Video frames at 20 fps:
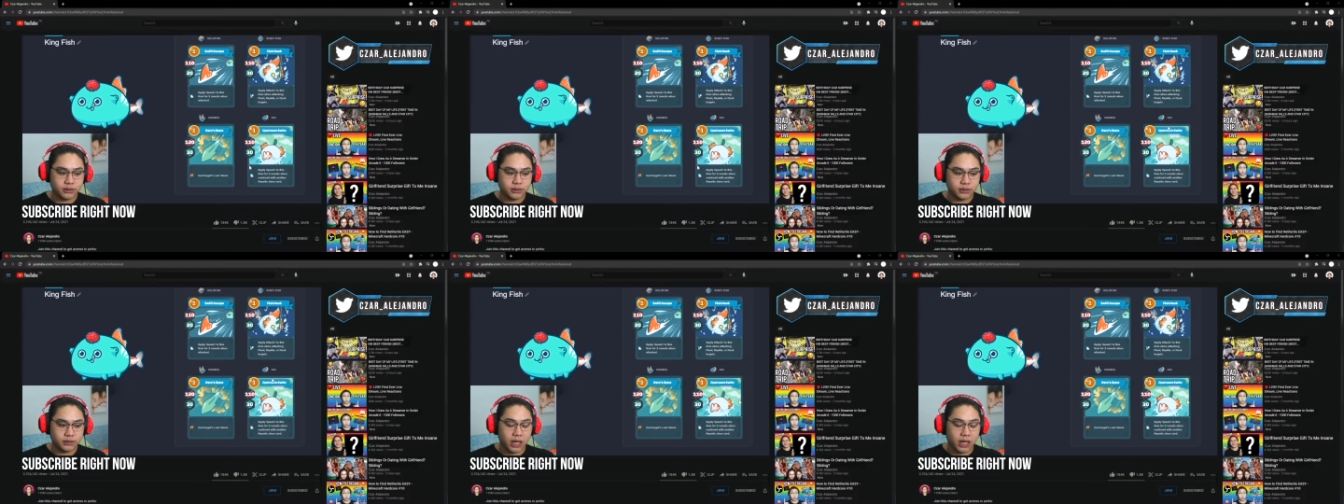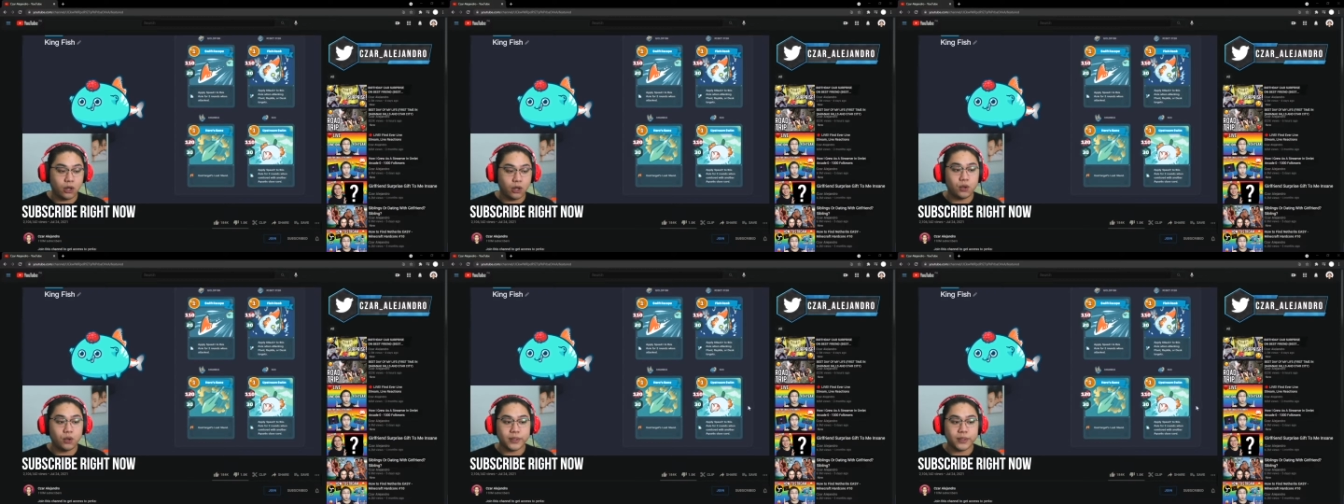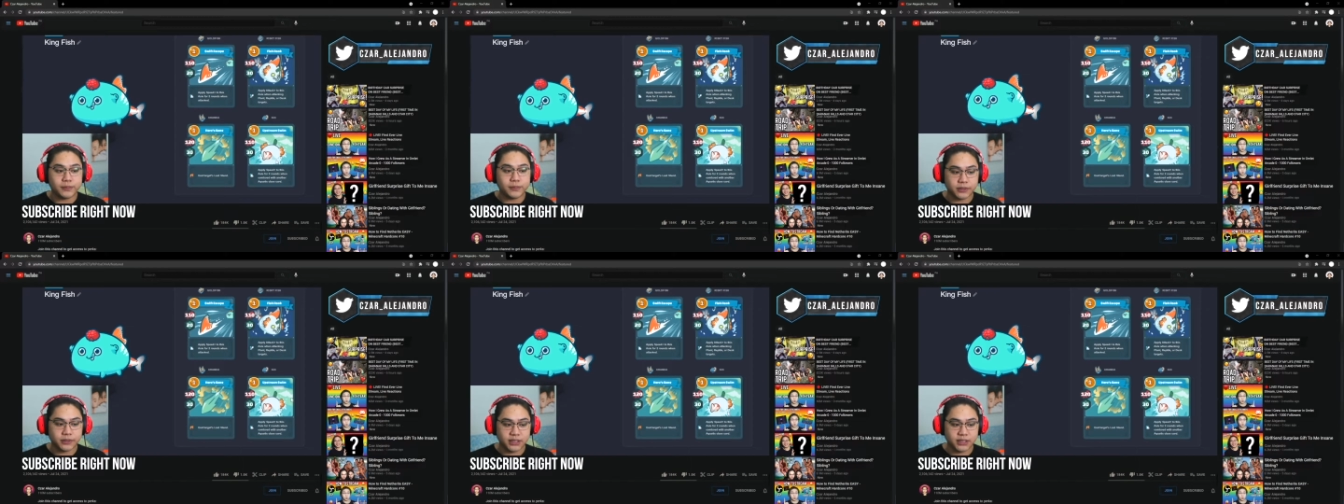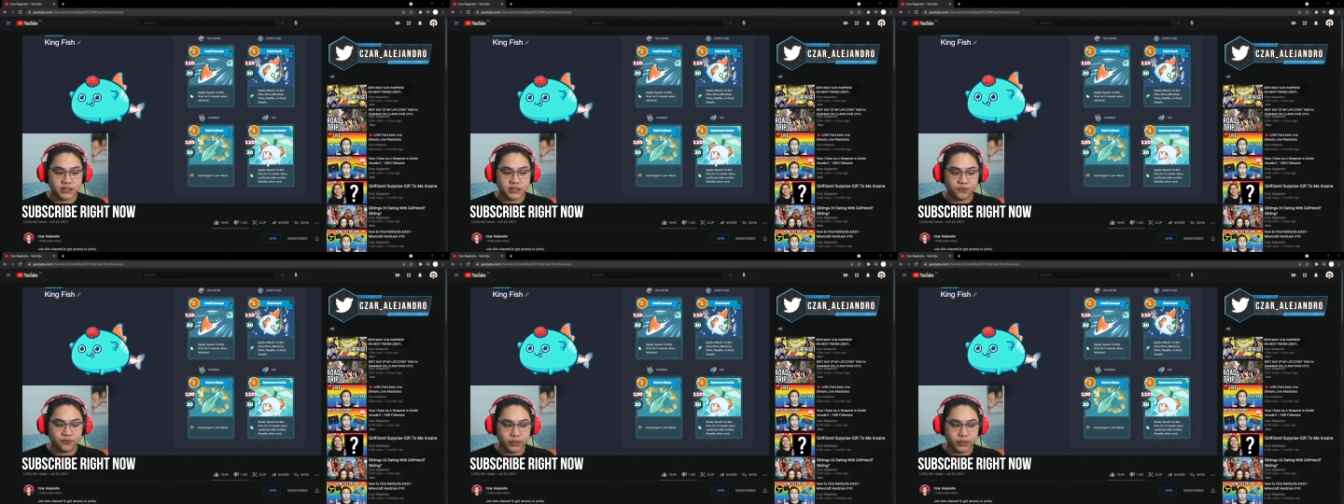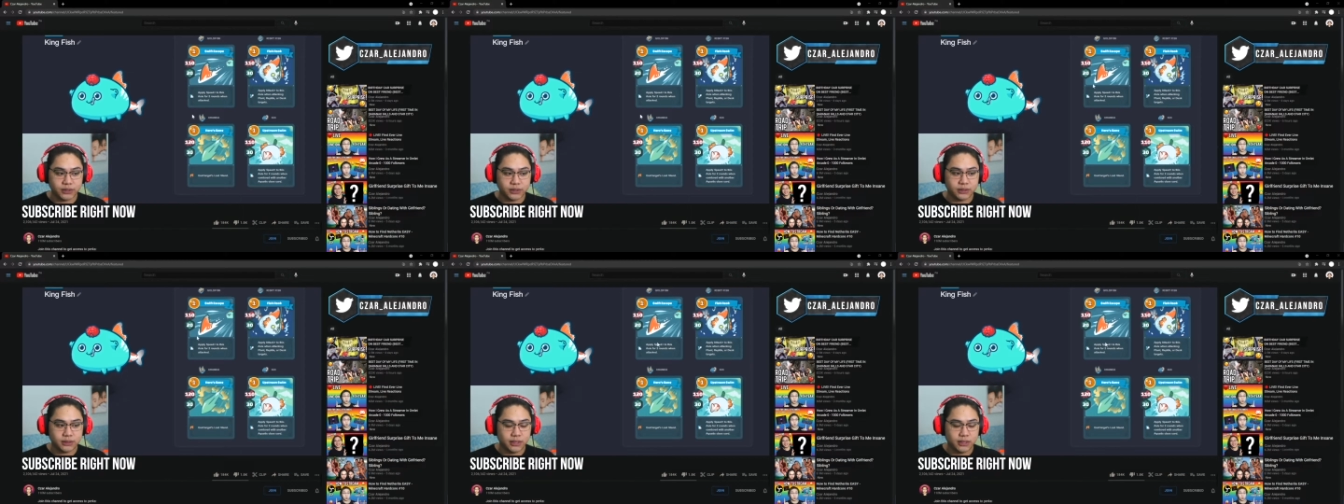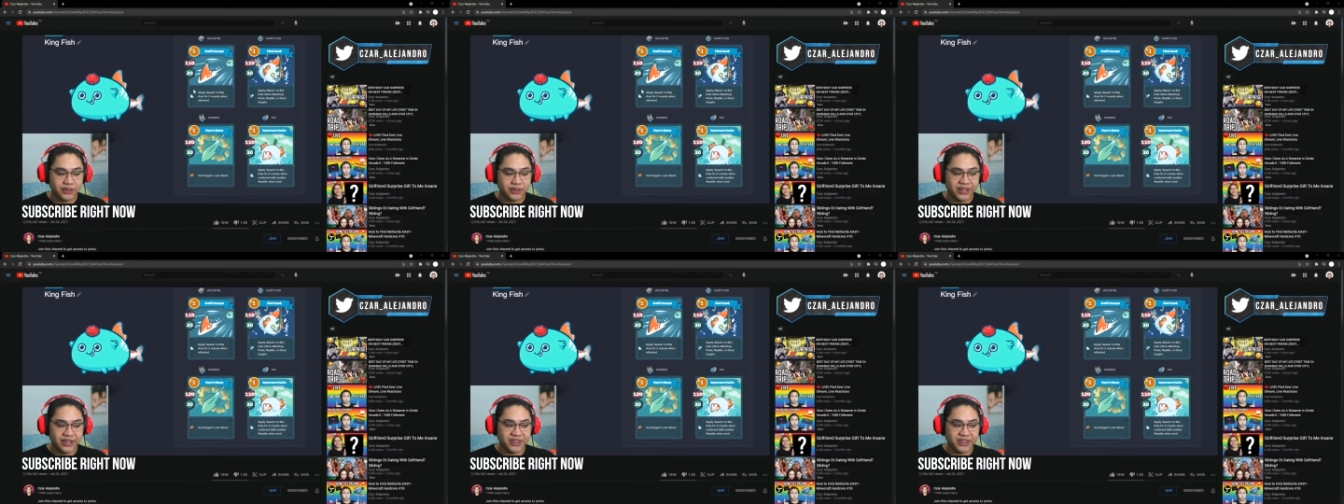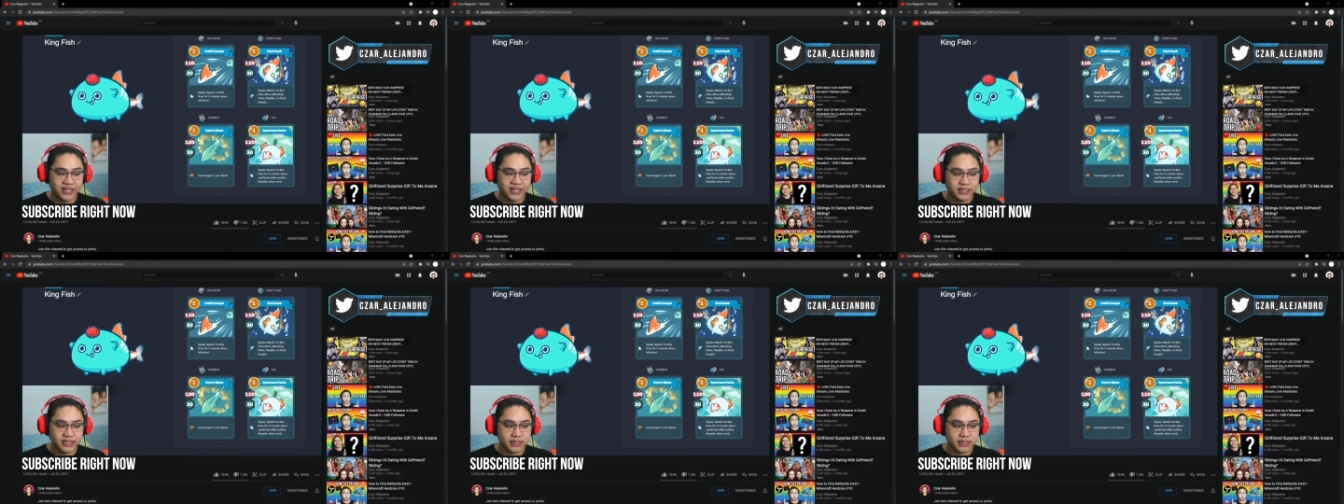I always put this first, then
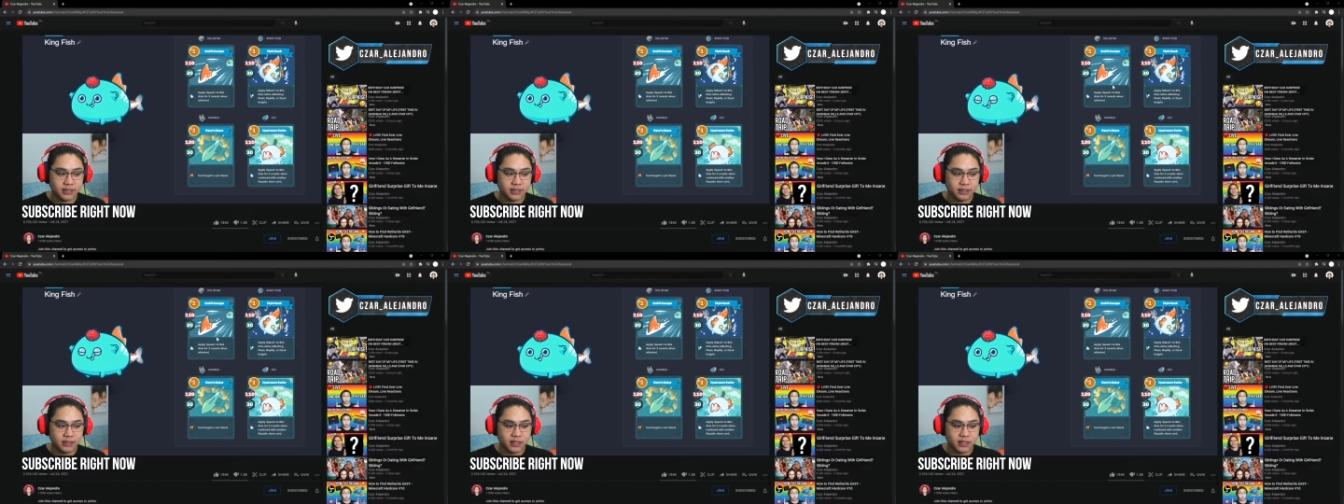this,